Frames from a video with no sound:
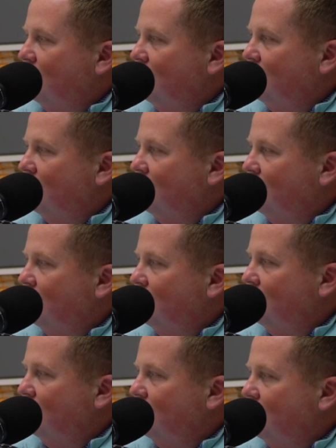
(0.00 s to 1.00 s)

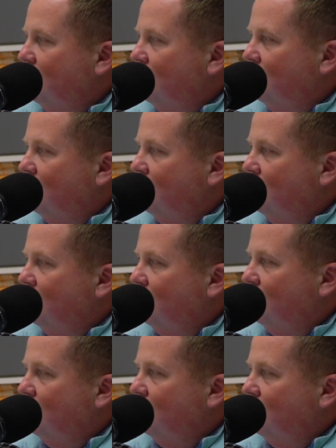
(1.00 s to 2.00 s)

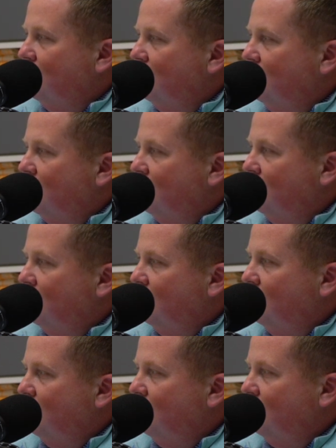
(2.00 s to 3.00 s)

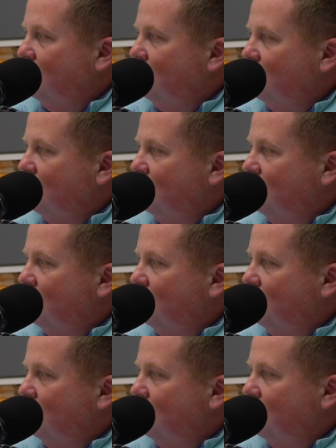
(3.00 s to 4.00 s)

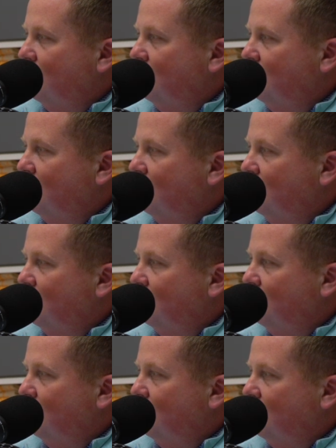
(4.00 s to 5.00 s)

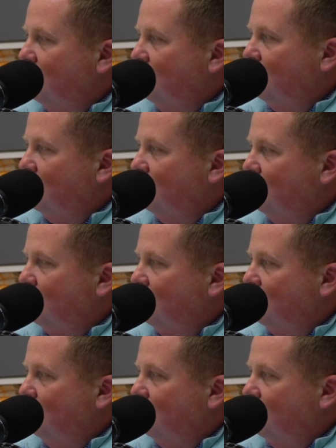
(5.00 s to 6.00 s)

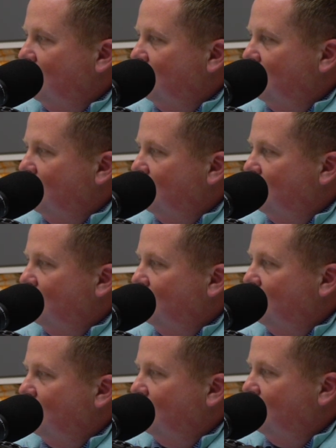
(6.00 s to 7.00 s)
(not speaking)